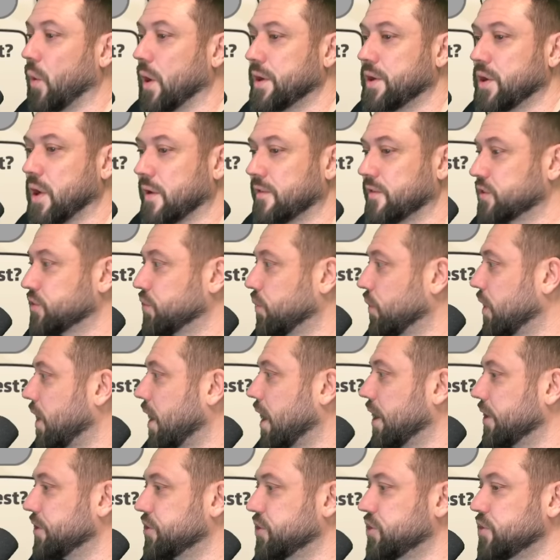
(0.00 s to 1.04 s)
one novice,
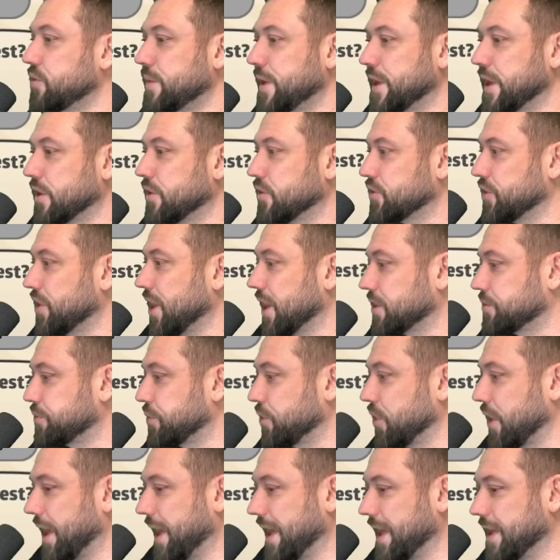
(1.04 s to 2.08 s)
uh, two beginners, an
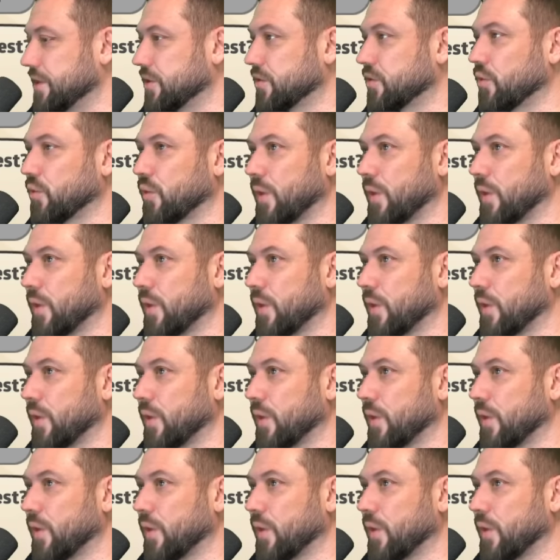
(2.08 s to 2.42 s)
expert, and a